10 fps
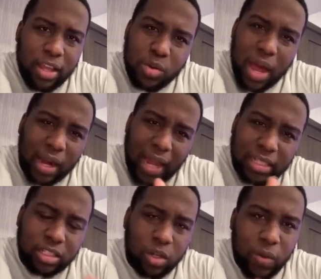You got a
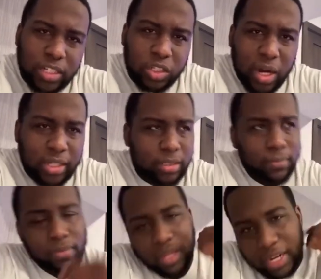license or
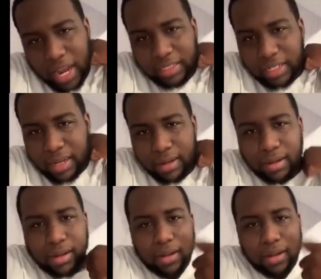registration?" And I said,